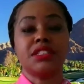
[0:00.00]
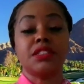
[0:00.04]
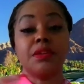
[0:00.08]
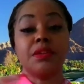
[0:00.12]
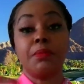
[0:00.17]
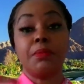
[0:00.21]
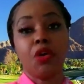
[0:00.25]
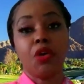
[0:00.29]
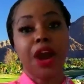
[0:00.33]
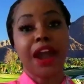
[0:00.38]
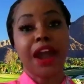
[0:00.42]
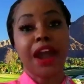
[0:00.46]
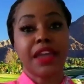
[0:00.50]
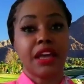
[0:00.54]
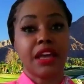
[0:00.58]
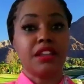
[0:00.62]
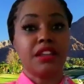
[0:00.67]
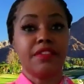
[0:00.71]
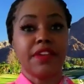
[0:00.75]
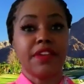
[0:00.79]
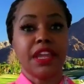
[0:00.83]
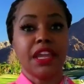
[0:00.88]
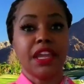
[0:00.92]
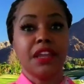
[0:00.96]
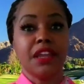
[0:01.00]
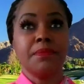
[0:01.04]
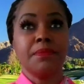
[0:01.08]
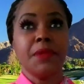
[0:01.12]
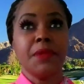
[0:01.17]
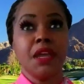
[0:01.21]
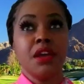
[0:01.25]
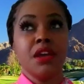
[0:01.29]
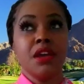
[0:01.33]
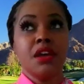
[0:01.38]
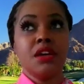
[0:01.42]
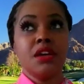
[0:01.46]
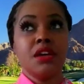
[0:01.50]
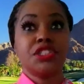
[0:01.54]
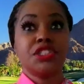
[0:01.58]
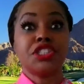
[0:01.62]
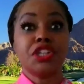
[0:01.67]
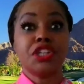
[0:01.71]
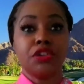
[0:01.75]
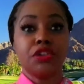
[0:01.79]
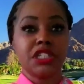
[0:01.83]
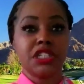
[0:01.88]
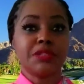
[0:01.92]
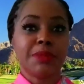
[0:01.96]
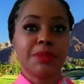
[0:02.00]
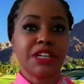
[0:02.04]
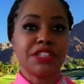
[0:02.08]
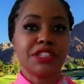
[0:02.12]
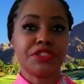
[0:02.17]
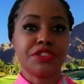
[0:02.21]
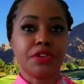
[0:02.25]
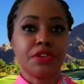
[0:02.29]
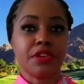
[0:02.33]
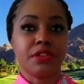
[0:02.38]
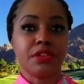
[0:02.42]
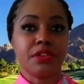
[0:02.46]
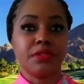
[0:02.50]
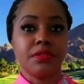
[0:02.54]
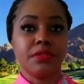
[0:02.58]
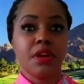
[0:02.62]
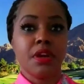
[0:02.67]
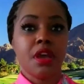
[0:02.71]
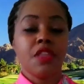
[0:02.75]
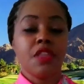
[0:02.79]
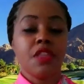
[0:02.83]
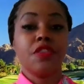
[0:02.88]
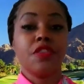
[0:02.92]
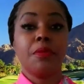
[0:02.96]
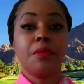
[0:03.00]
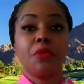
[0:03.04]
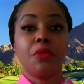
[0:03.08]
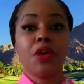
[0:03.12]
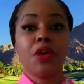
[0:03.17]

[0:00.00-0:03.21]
is the more i elevate so does my circle the